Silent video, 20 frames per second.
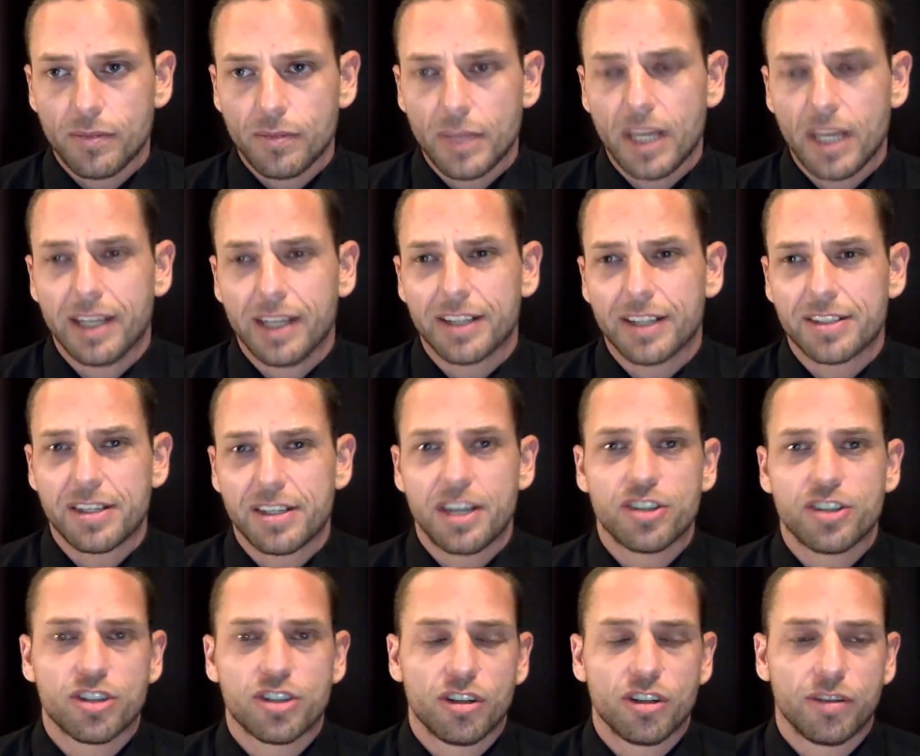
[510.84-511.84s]
an
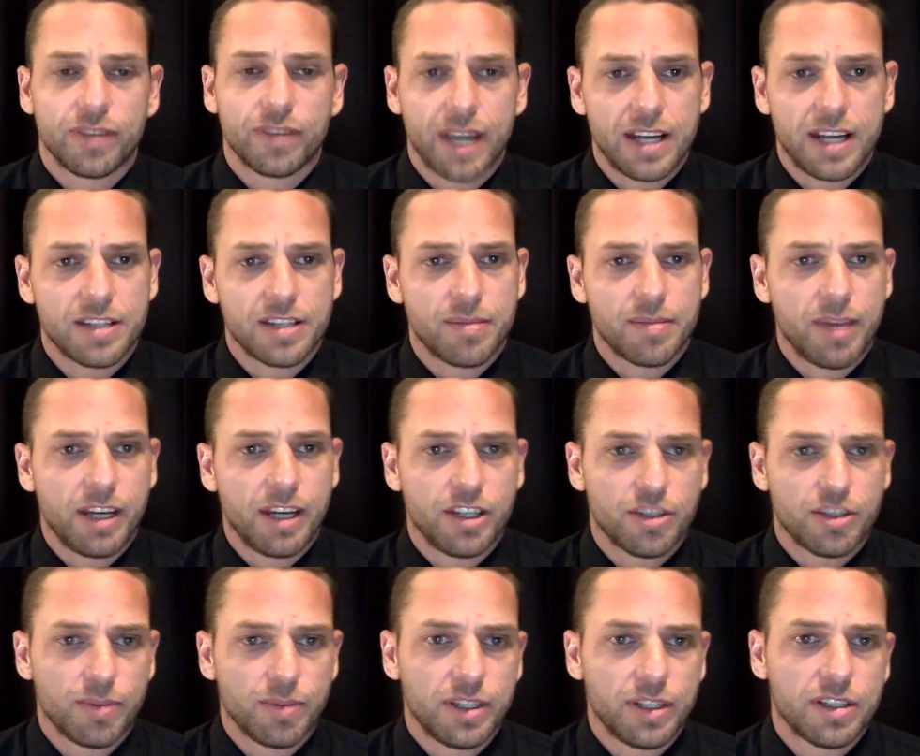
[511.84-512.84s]
extension of case
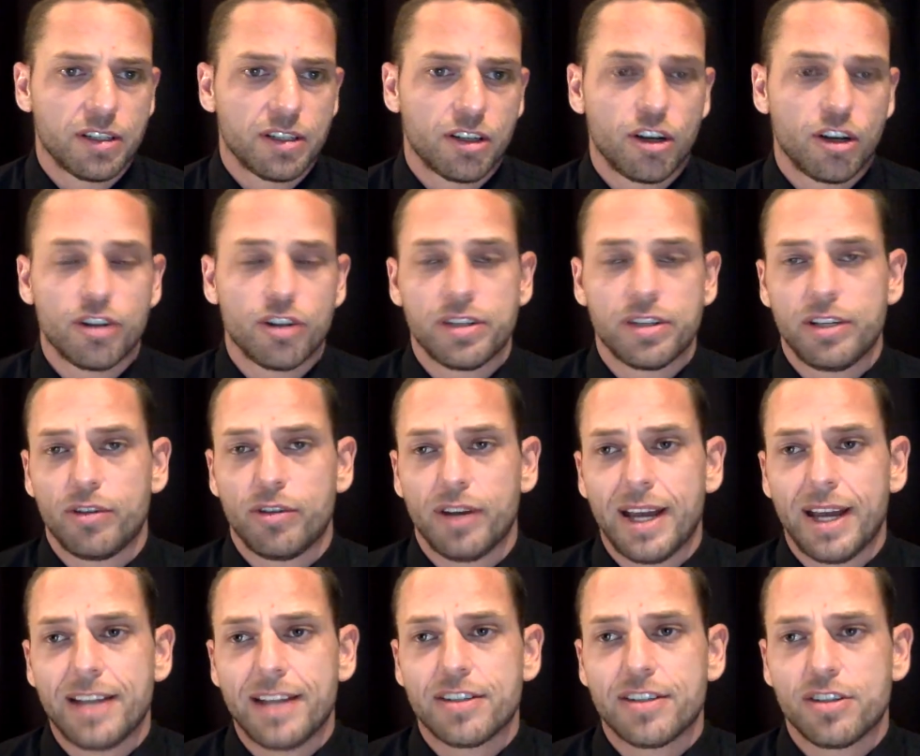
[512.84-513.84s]
management and closely
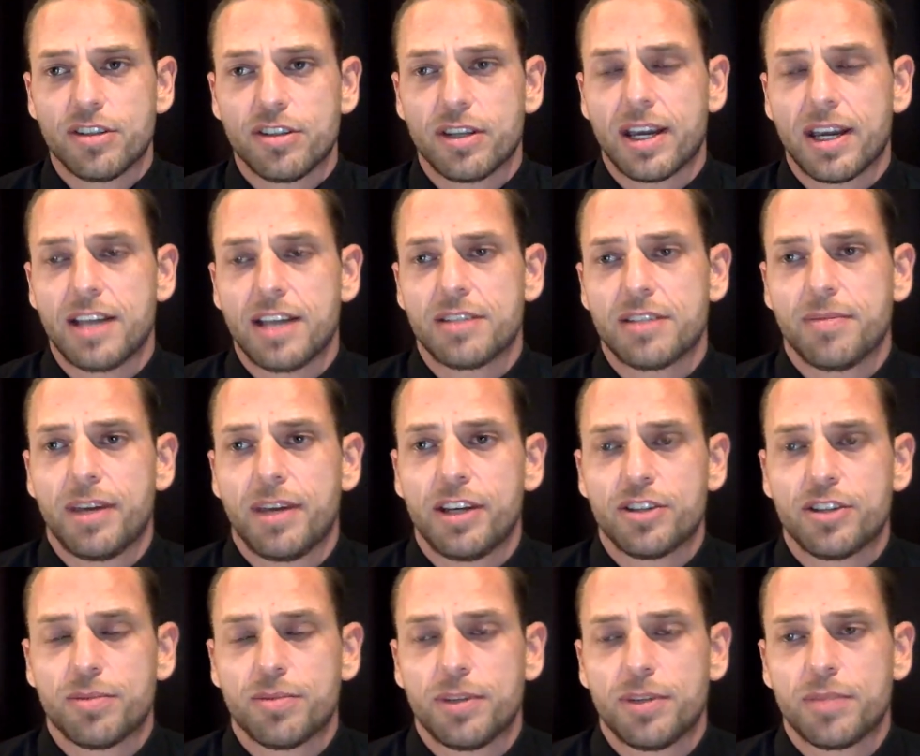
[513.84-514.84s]
related to case
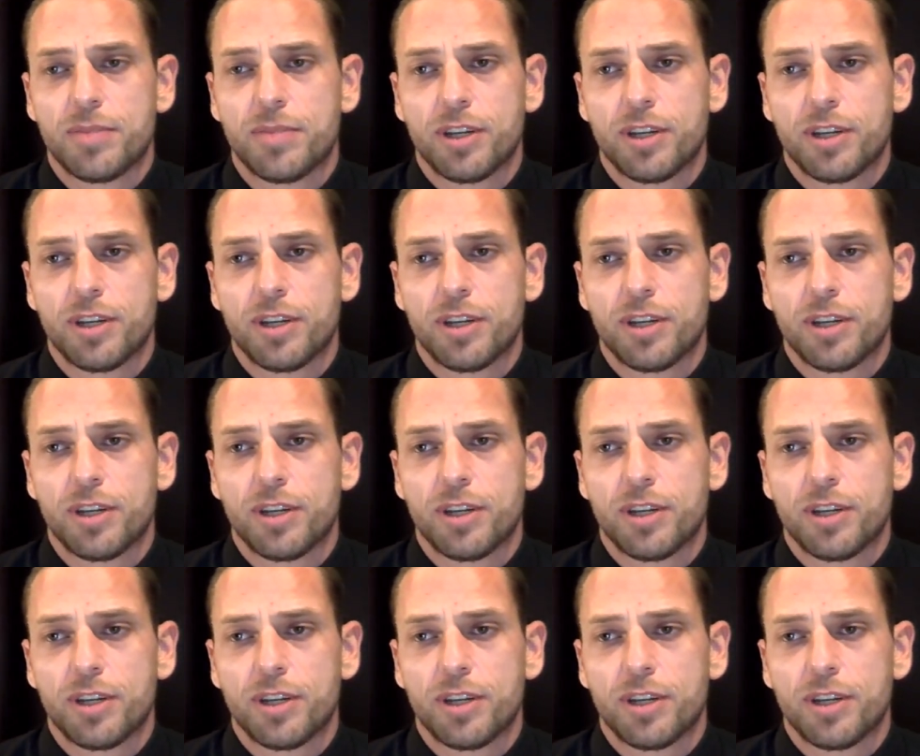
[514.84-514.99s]
management,